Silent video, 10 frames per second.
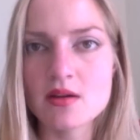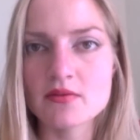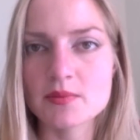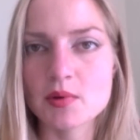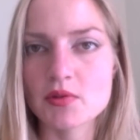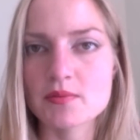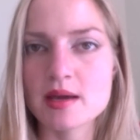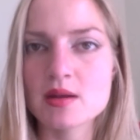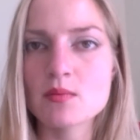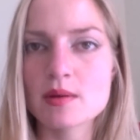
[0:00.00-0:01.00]
for both
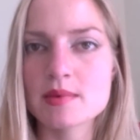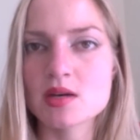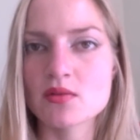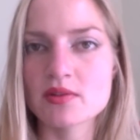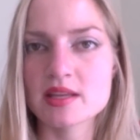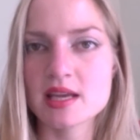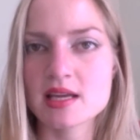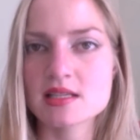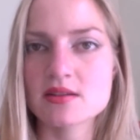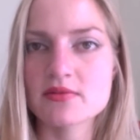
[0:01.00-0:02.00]
men and women over the
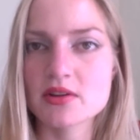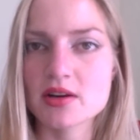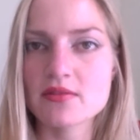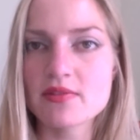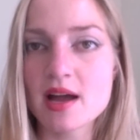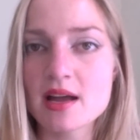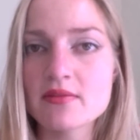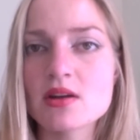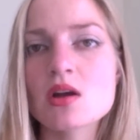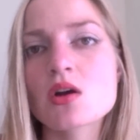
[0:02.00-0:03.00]
age of 35